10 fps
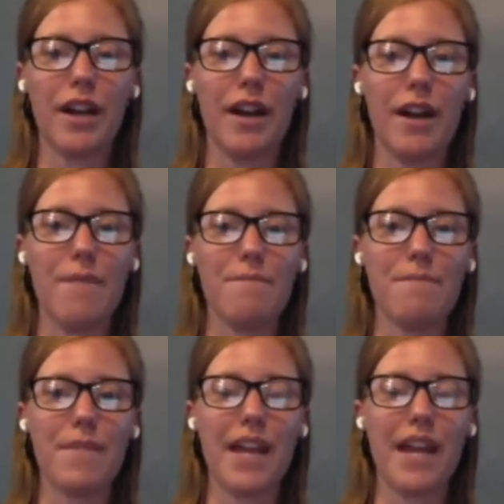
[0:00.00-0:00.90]

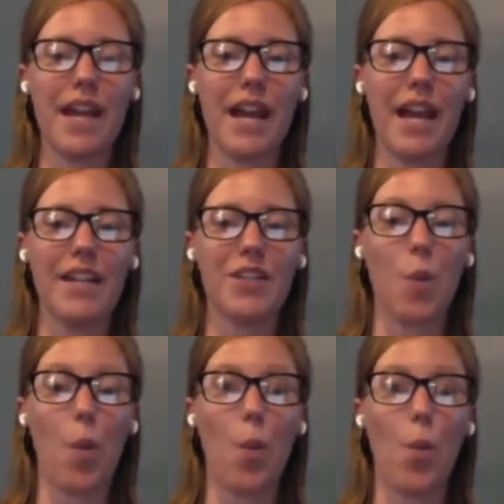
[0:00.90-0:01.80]
and it's
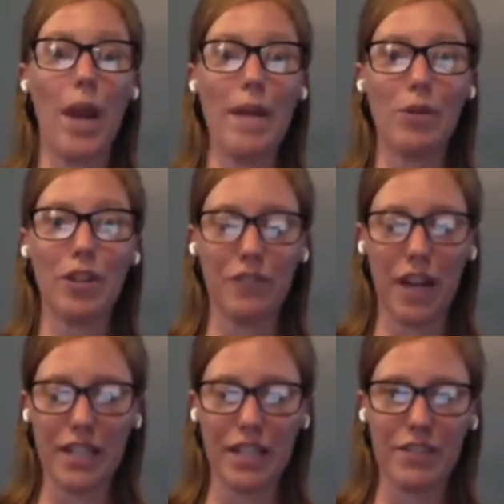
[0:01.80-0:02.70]
way more
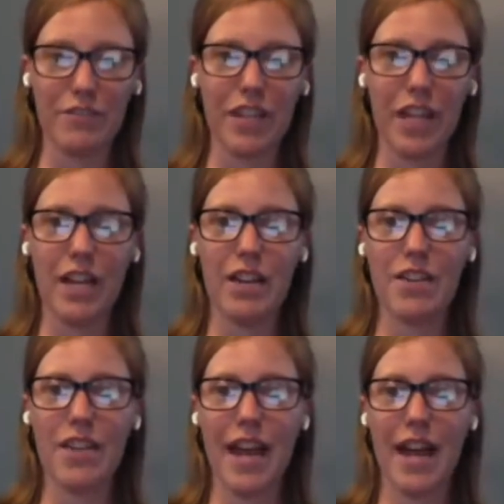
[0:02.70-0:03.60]
effective
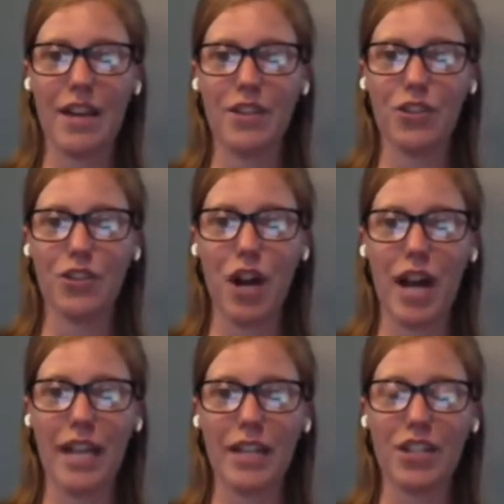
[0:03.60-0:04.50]
than
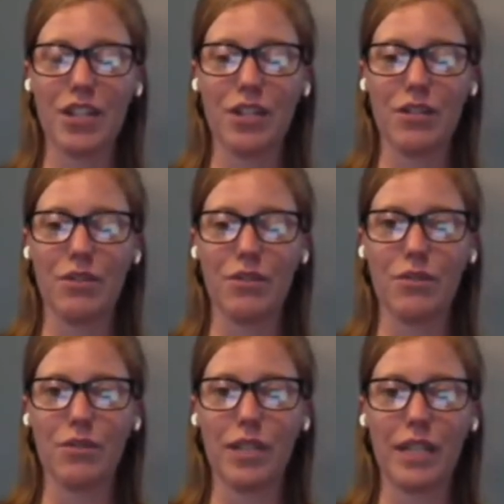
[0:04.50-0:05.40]
trying to
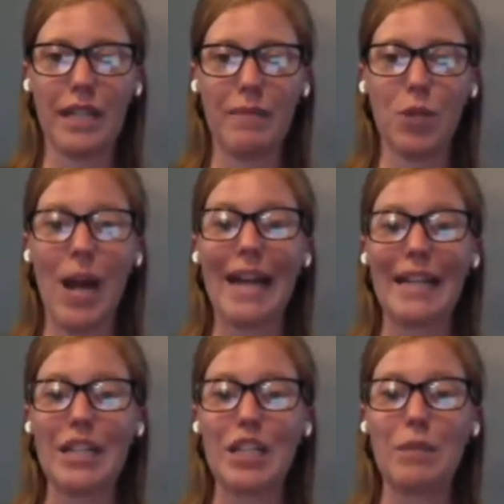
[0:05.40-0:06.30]
keep track in
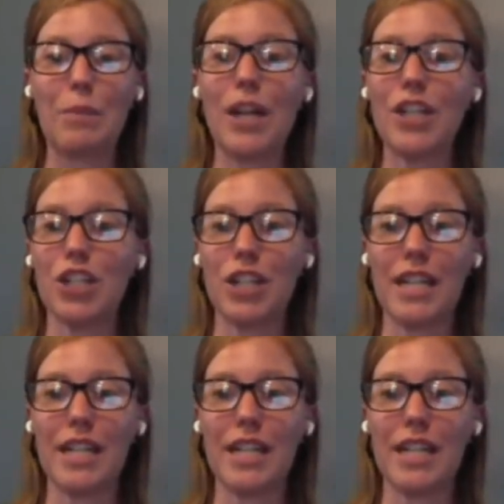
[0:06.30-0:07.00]
a spreadsheet